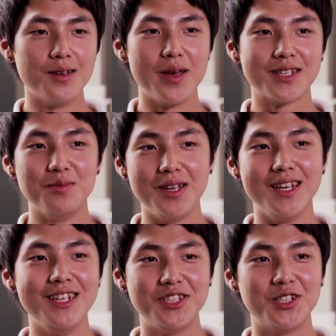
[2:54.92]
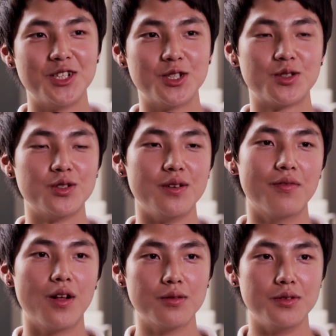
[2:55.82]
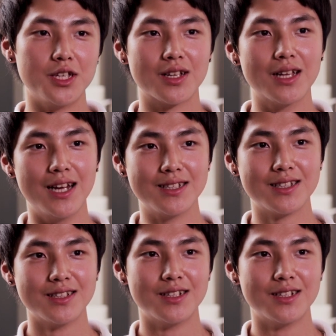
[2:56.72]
It makes me easier to involve in the class.